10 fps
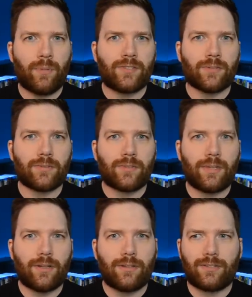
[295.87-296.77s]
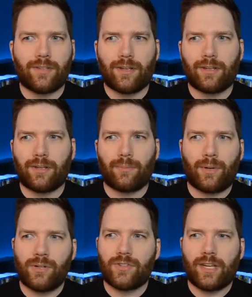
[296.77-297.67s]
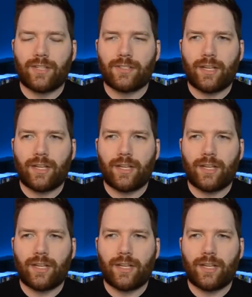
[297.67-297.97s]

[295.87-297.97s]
muscles that uh, punch things.